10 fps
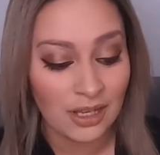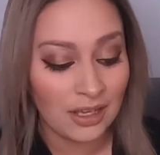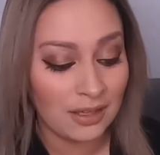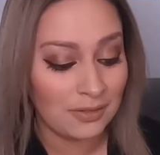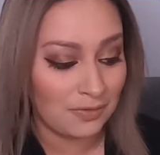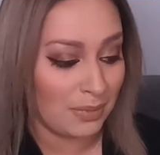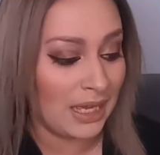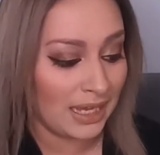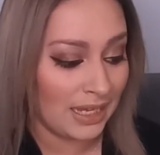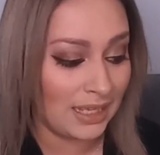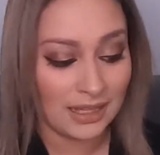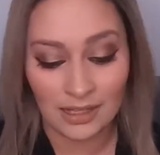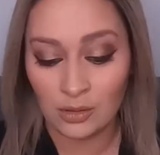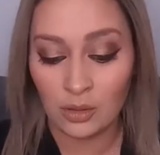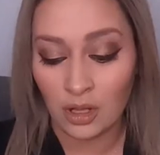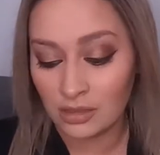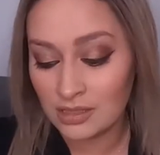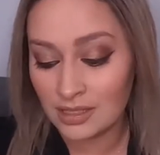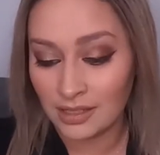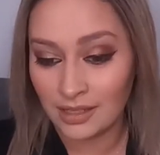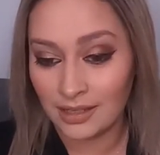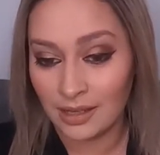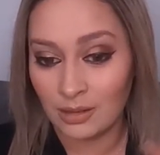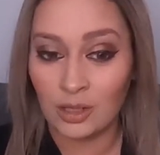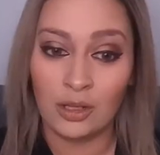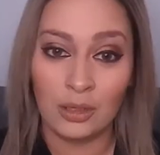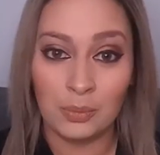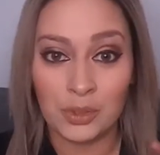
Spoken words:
of my little Ulta haul